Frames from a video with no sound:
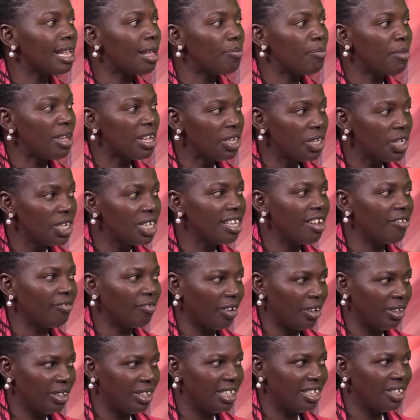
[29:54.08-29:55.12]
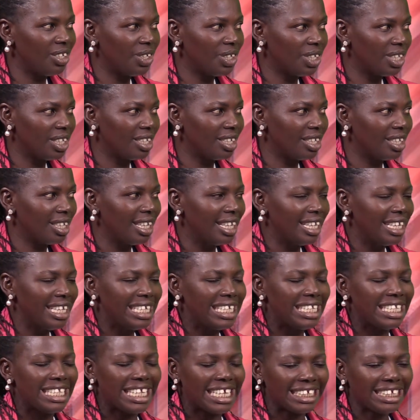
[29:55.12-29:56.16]
I mentioned the foundation. Yeah.
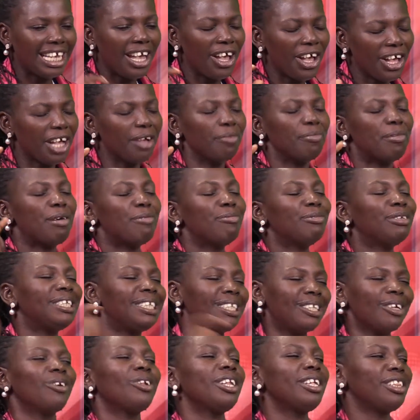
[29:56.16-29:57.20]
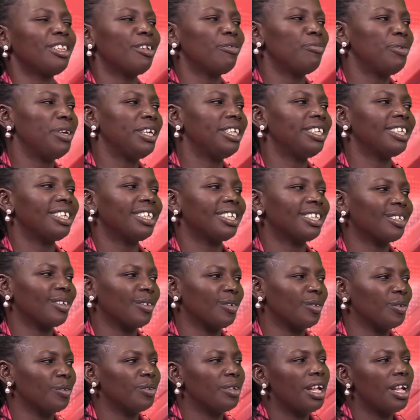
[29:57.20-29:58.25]
That's how come I'm still in the basic school.